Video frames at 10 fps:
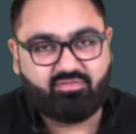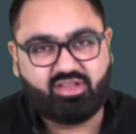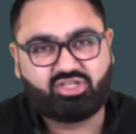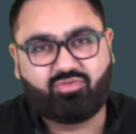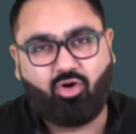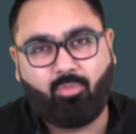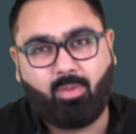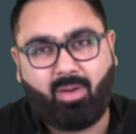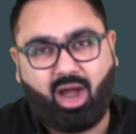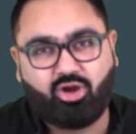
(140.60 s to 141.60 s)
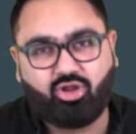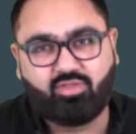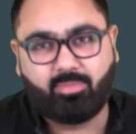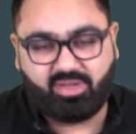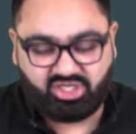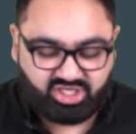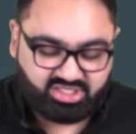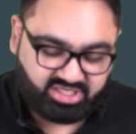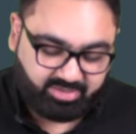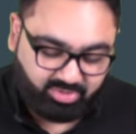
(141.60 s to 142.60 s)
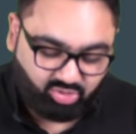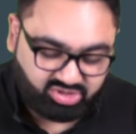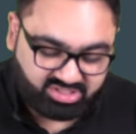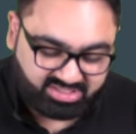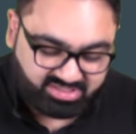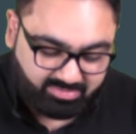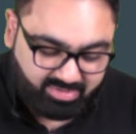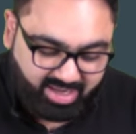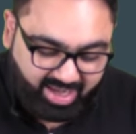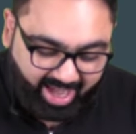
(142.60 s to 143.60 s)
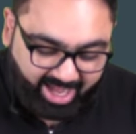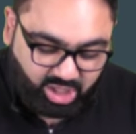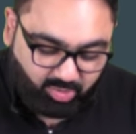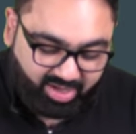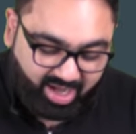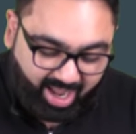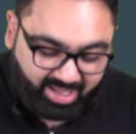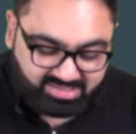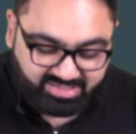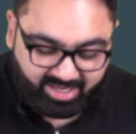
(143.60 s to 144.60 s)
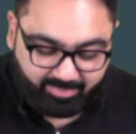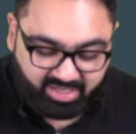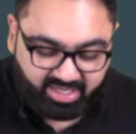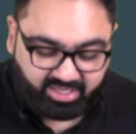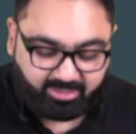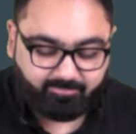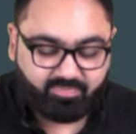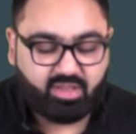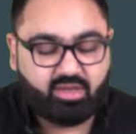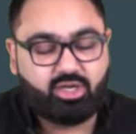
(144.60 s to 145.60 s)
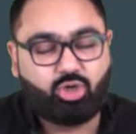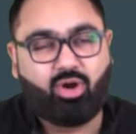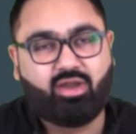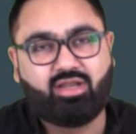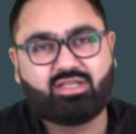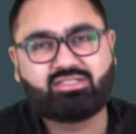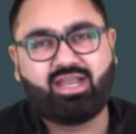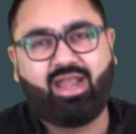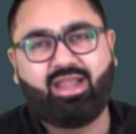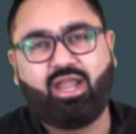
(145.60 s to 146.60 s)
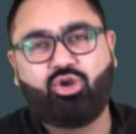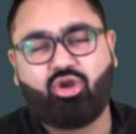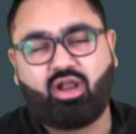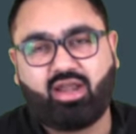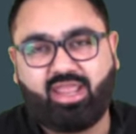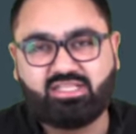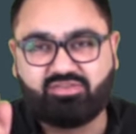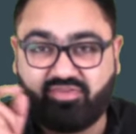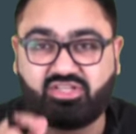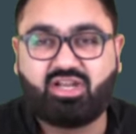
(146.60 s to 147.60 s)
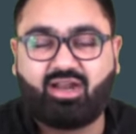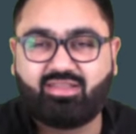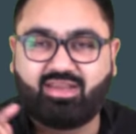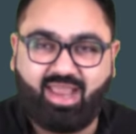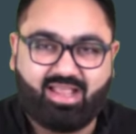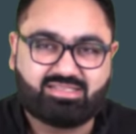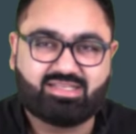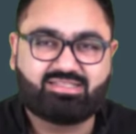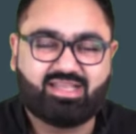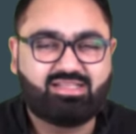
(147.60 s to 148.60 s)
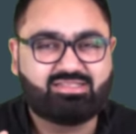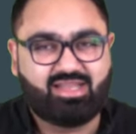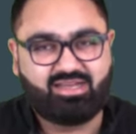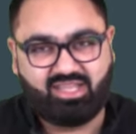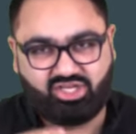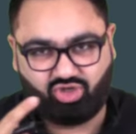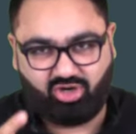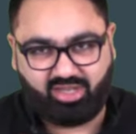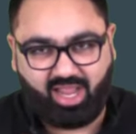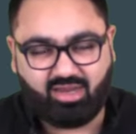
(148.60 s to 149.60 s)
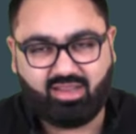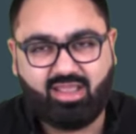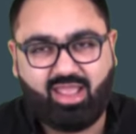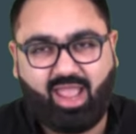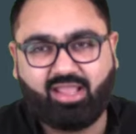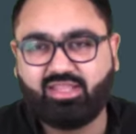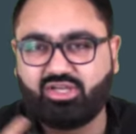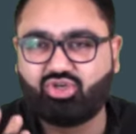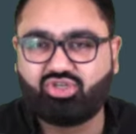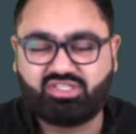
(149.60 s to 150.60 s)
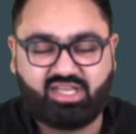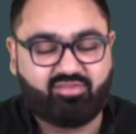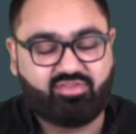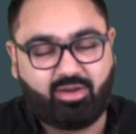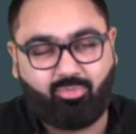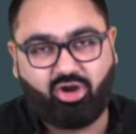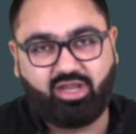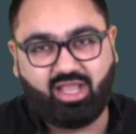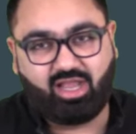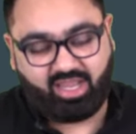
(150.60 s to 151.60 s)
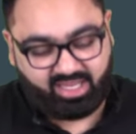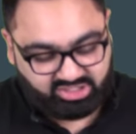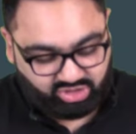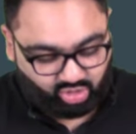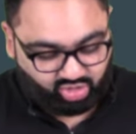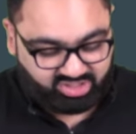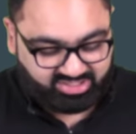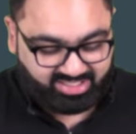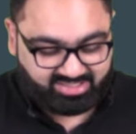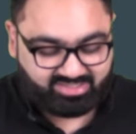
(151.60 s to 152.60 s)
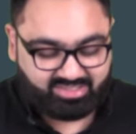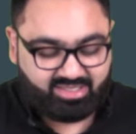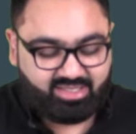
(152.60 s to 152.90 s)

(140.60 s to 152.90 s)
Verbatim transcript: which form a part of the patient's immune system and to enhance their ability to understand and to recognize which are the cancer cells that they should attack and they should save their body against those cells.